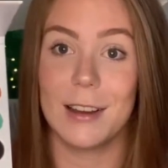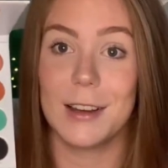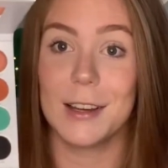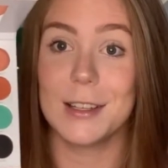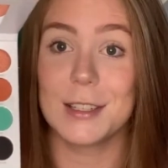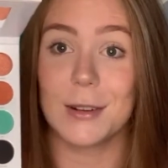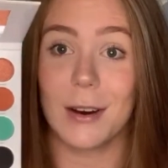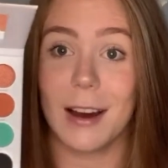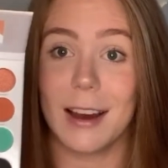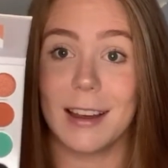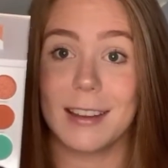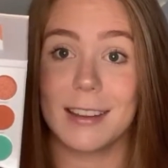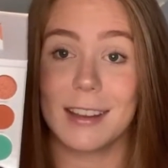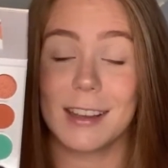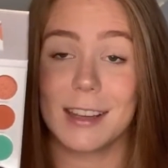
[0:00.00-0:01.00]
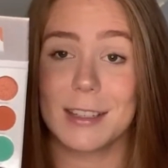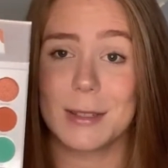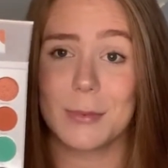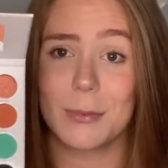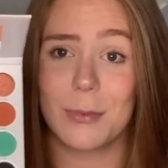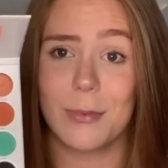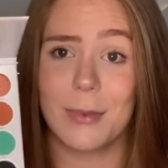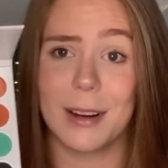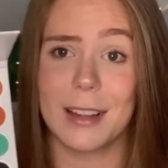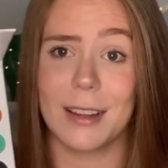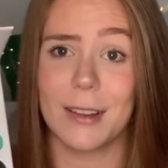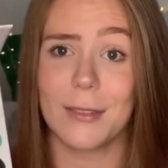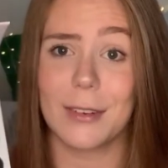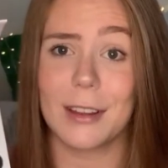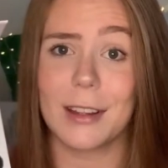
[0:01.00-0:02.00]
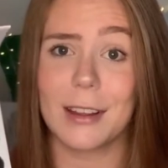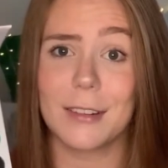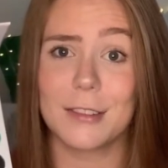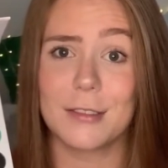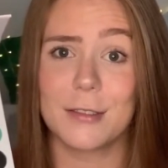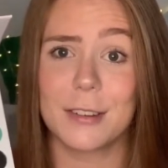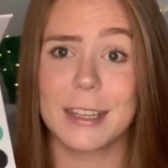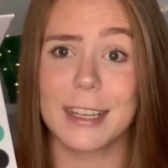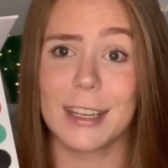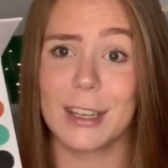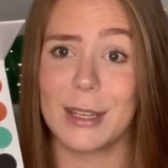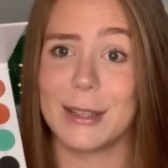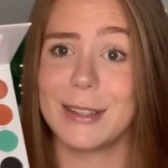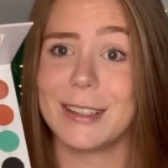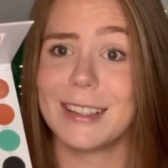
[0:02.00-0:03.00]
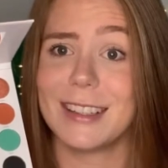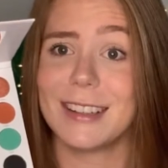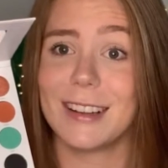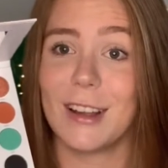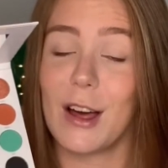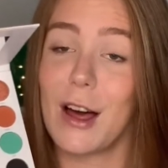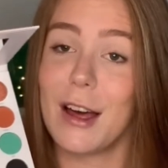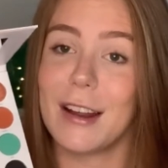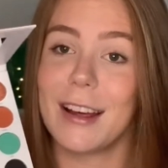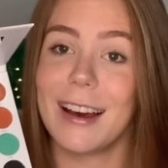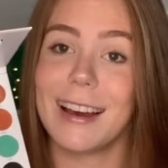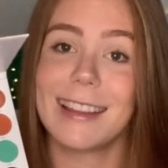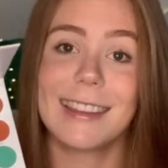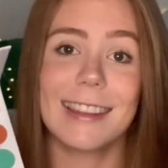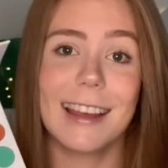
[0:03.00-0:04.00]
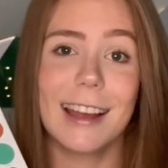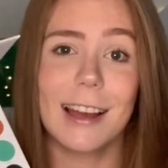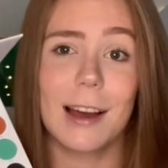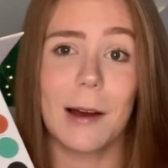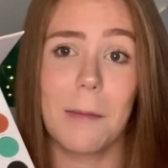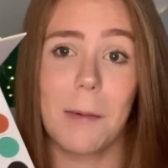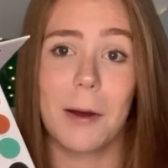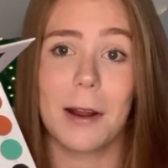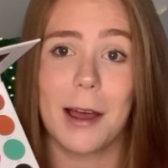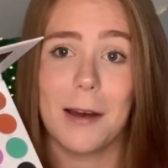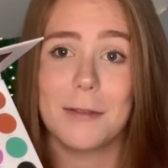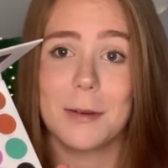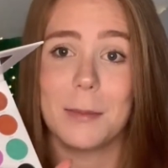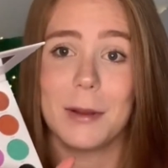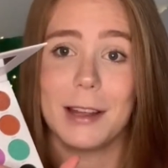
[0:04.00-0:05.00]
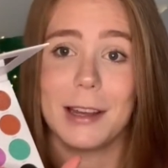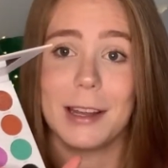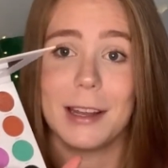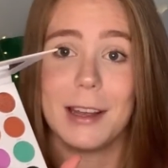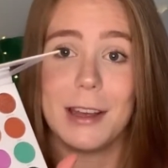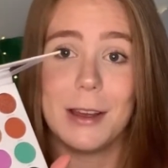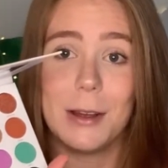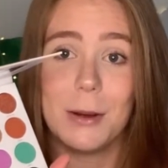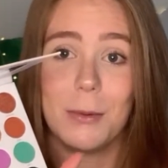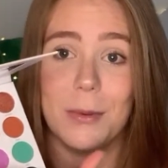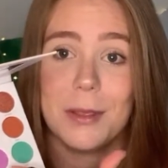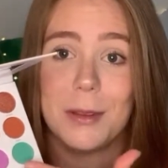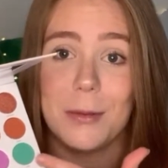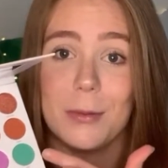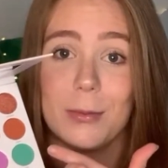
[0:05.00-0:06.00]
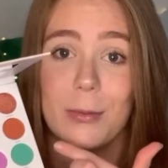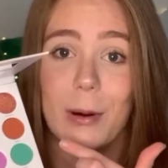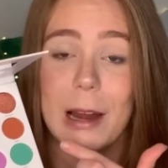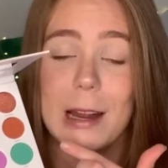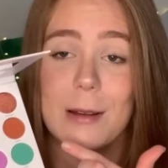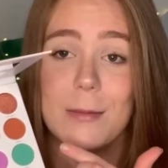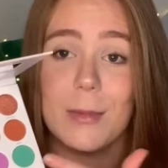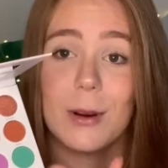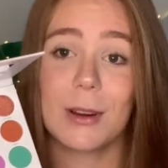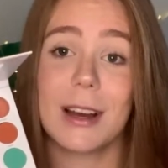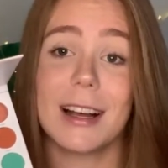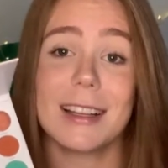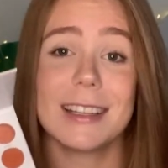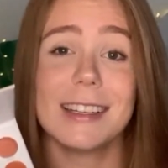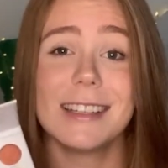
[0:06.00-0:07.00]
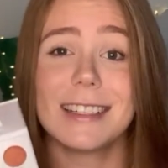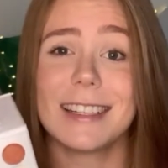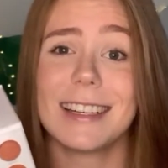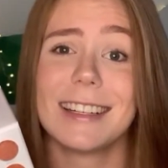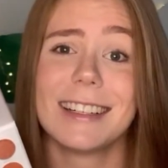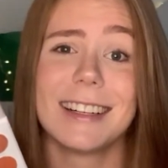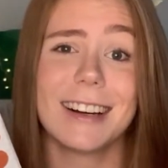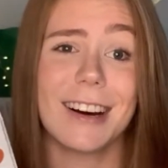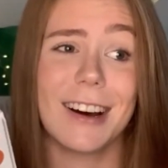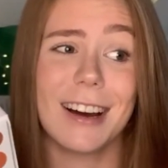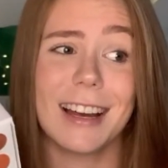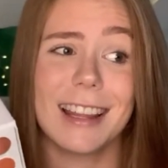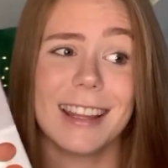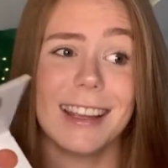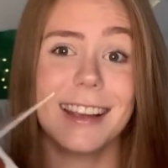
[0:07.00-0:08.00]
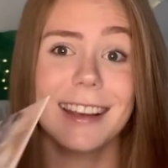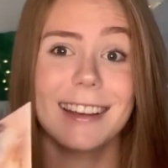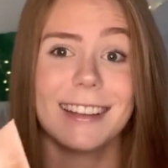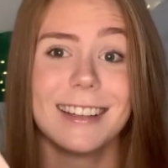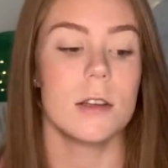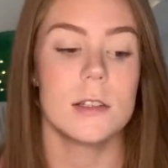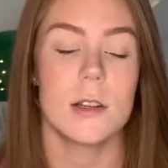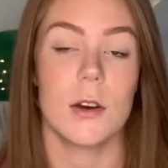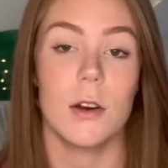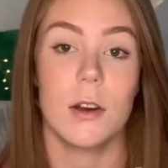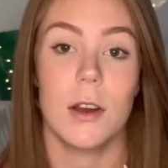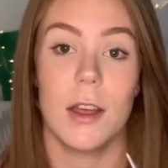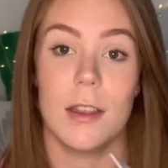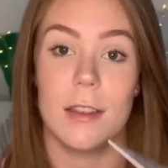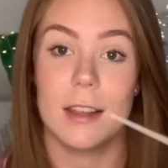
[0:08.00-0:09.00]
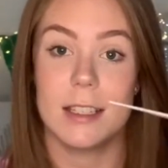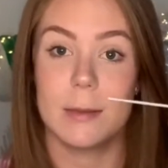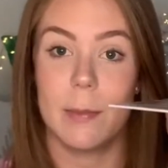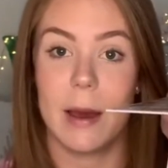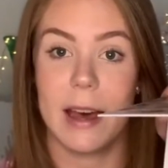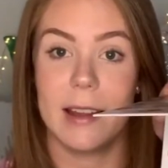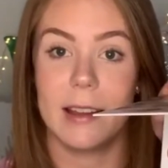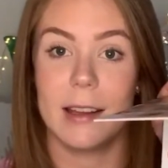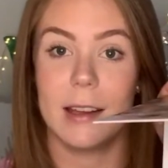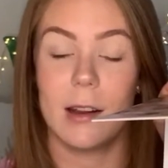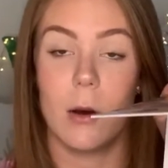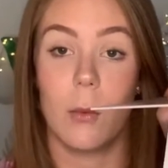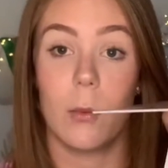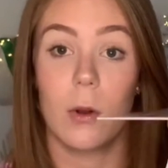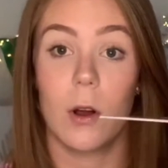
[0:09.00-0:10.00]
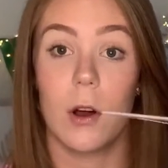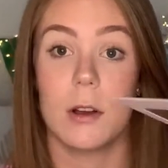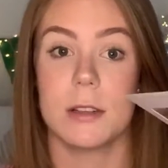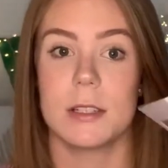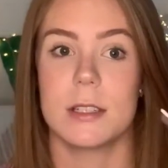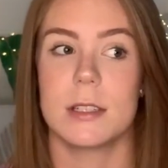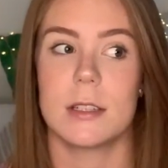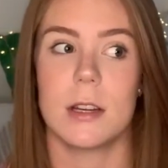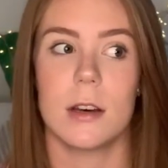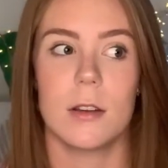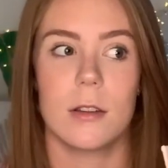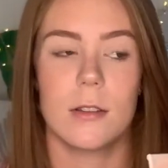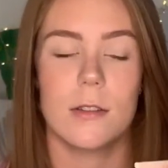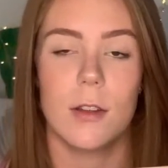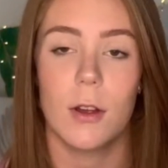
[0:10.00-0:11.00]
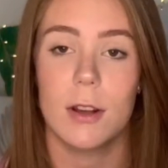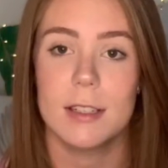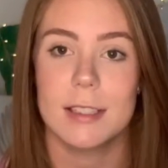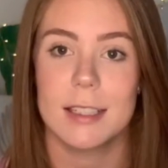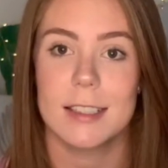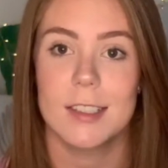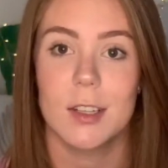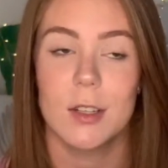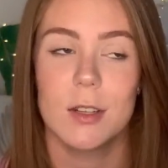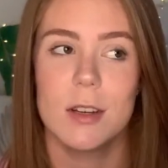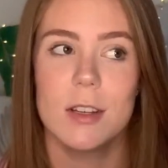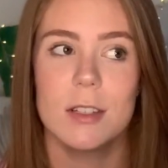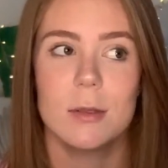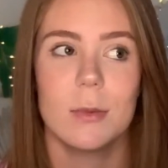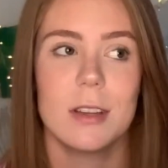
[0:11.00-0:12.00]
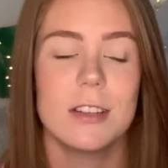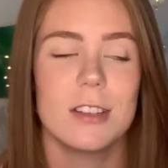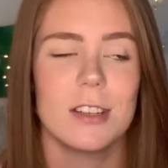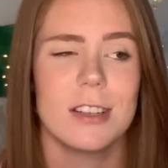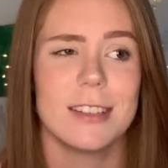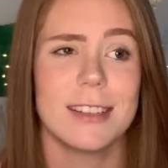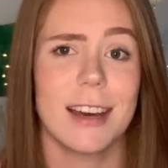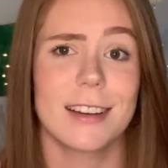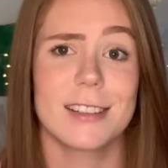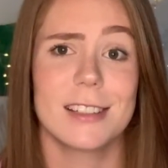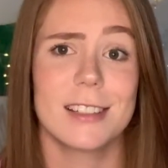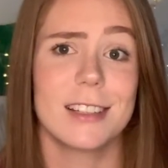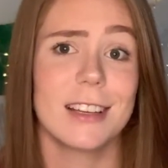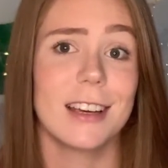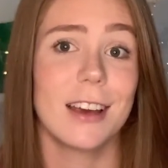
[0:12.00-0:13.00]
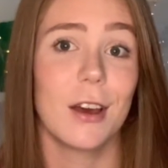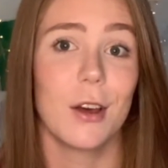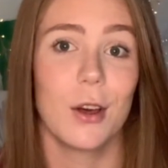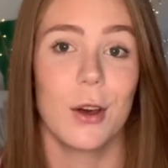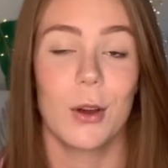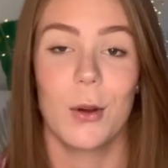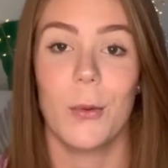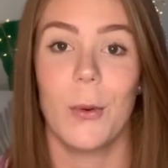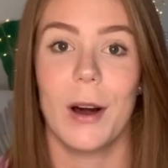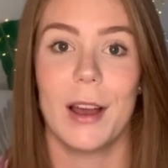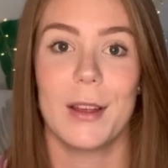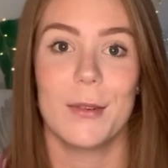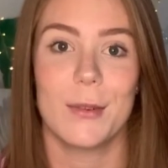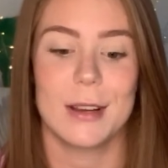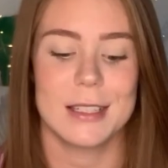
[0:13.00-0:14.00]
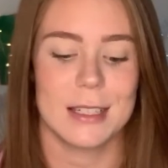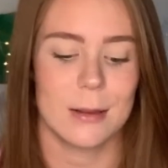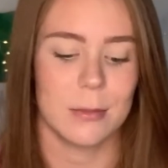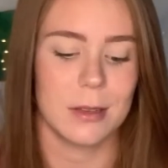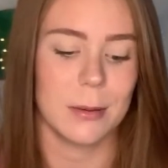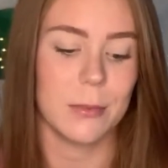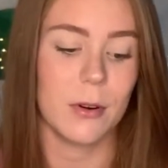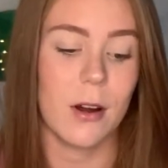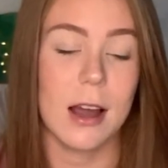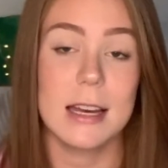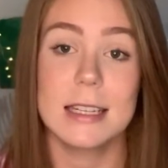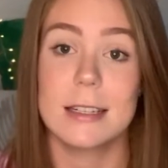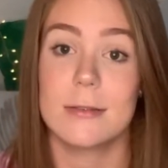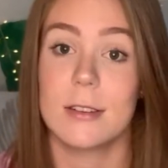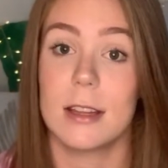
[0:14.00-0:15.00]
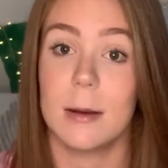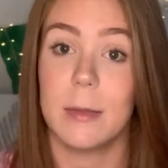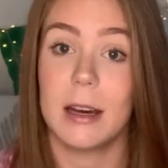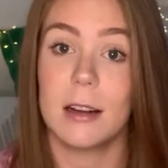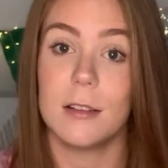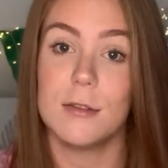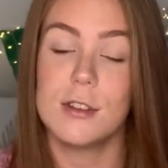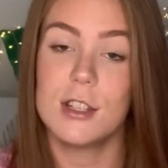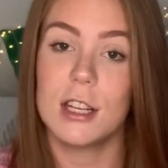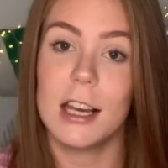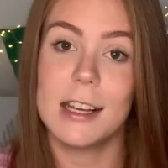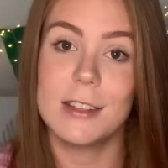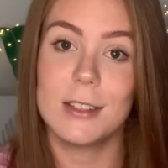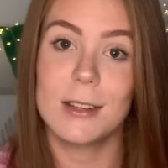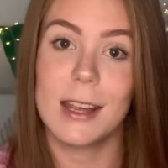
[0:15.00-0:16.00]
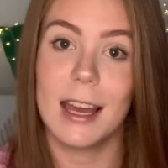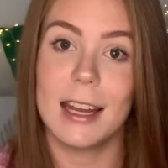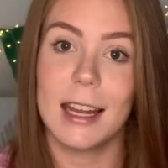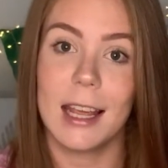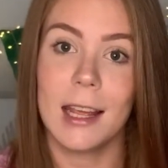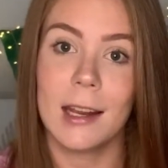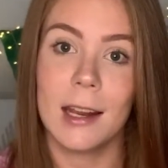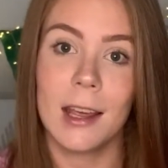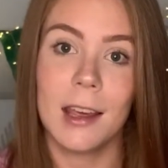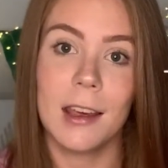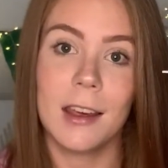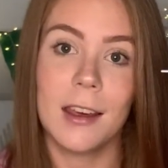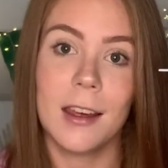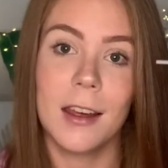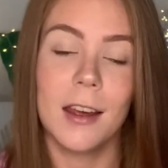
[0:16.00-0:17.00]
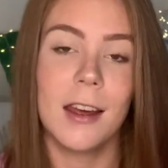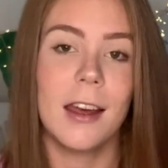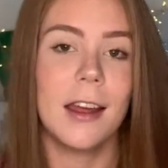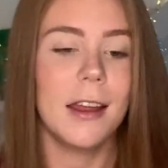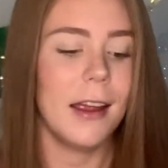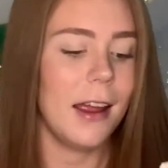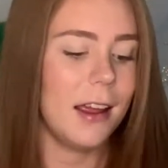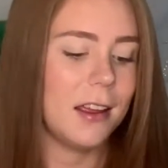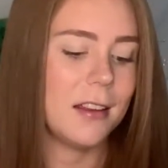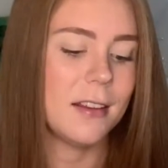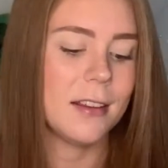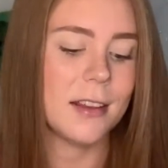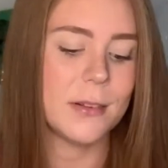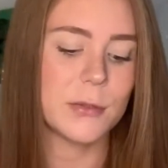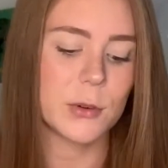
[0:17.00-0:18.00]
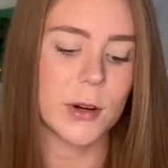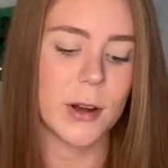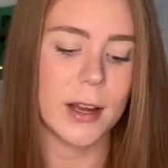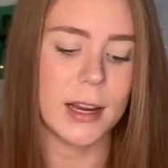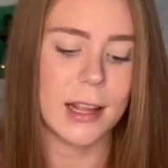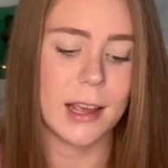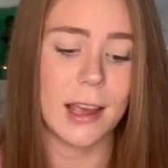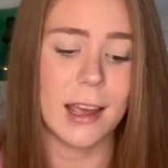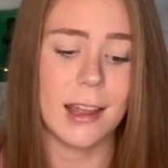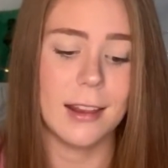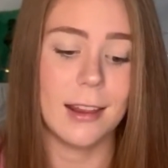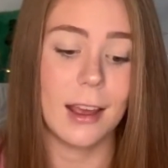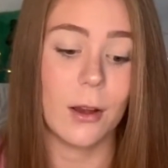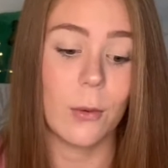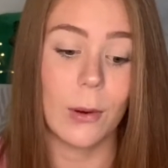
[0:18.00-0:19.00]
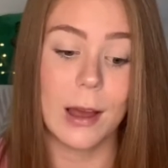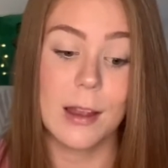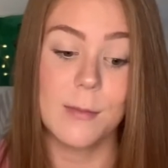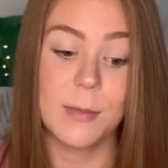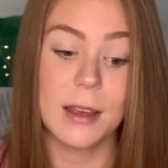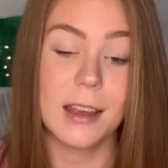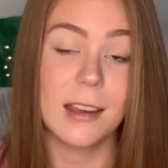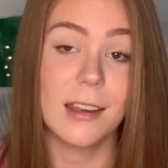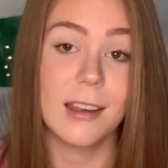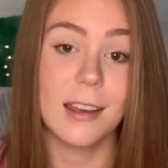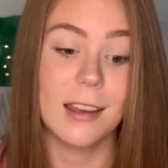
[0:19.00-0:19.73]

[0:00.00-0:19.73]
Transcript: So I think it's really freaking cute. And I think I'm gonna have to play the rainbow colors, I think. So this palette will cost $36, which is actually quite reasonably priced for the amount of shades you get in here and the variety, and they're quite big,